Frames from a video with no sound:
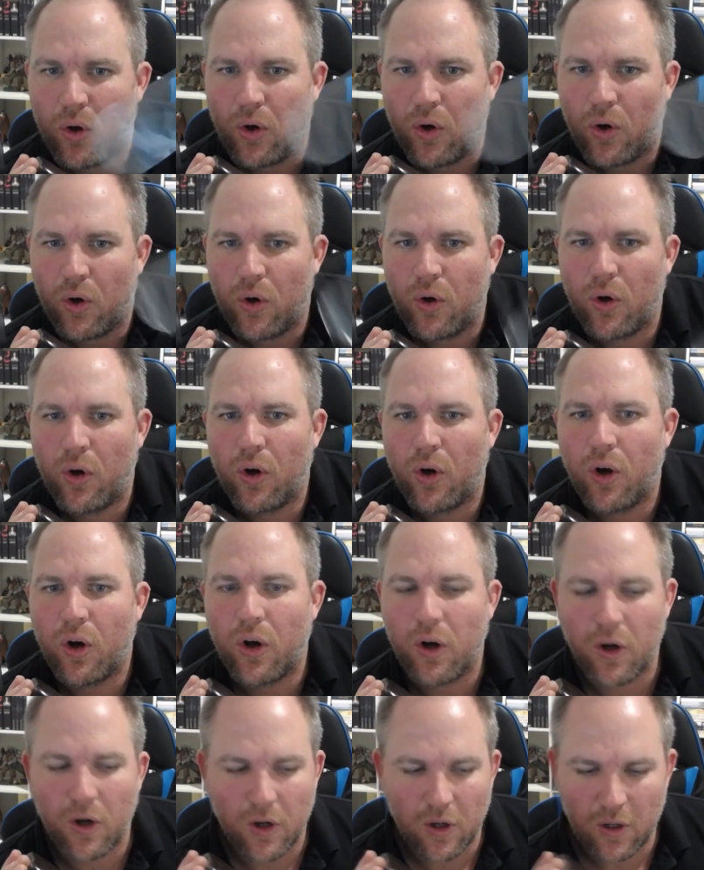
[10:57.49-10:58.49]

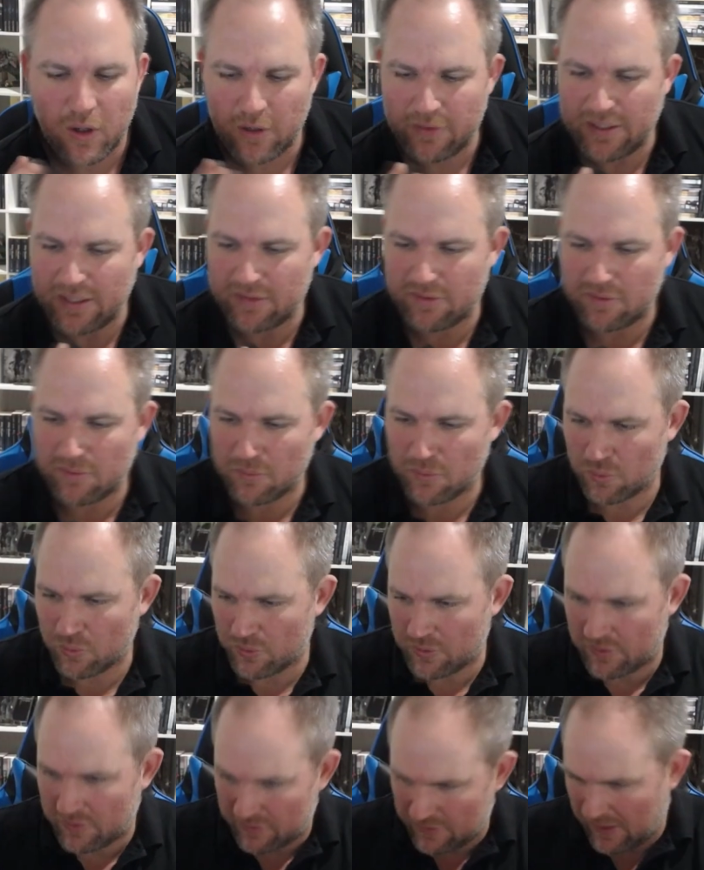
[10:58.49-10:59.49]
Oh, that's some
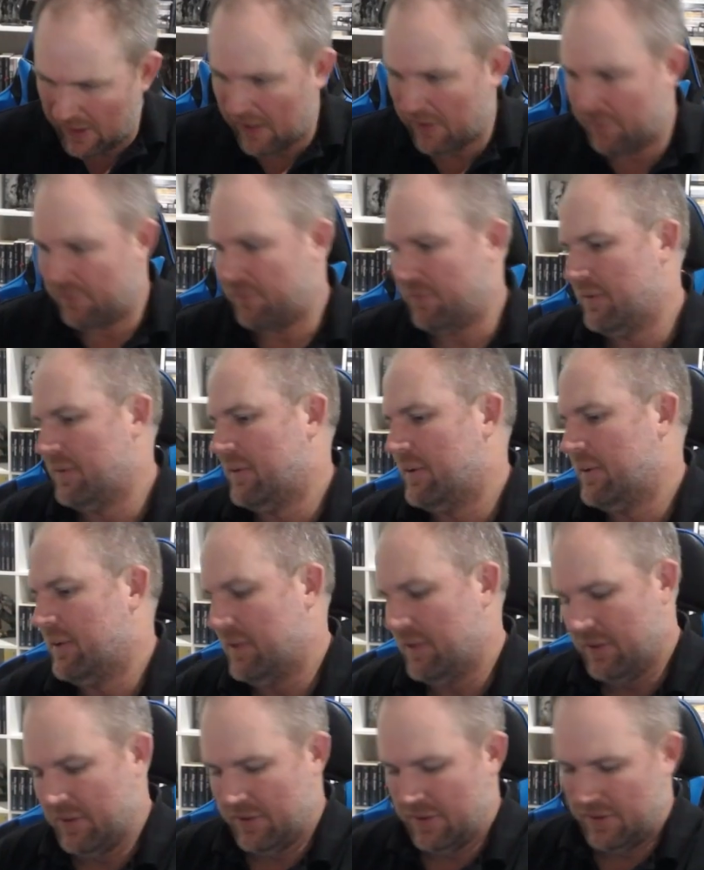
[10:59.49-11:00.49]
good stuff.
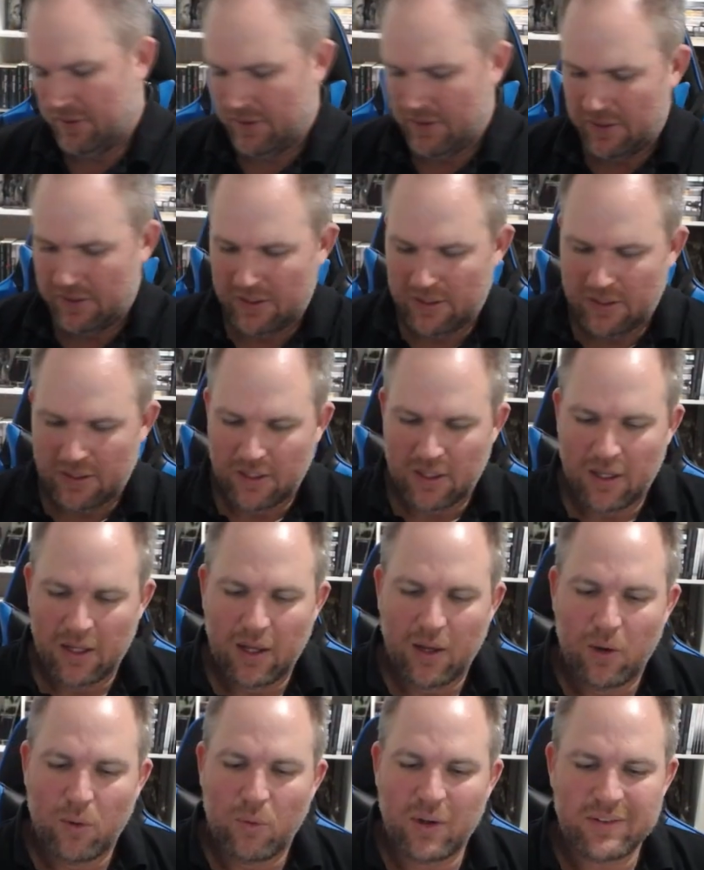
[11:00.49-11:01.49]

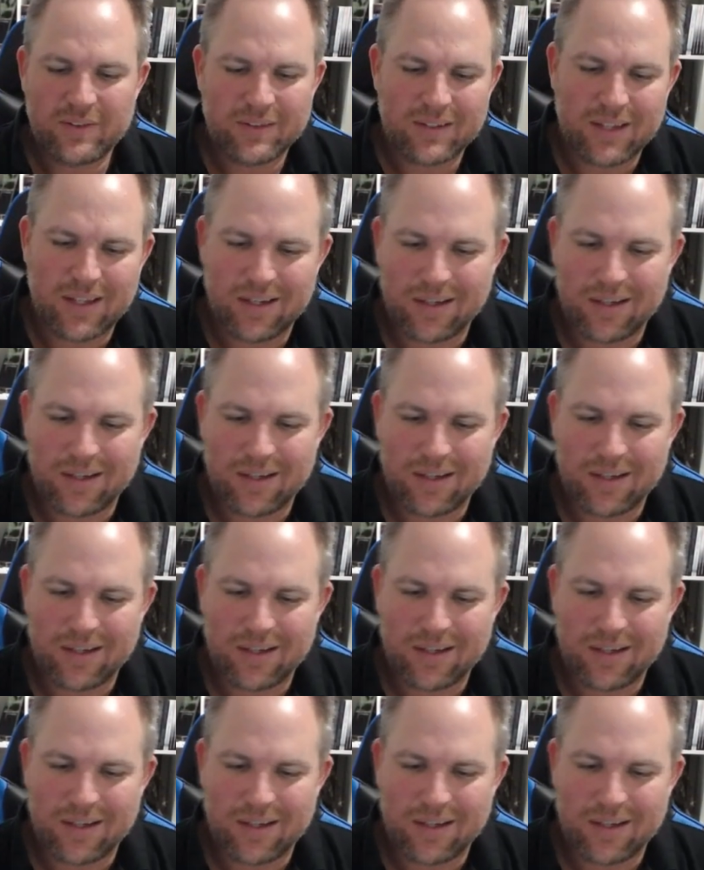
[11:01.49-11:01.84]
Once again,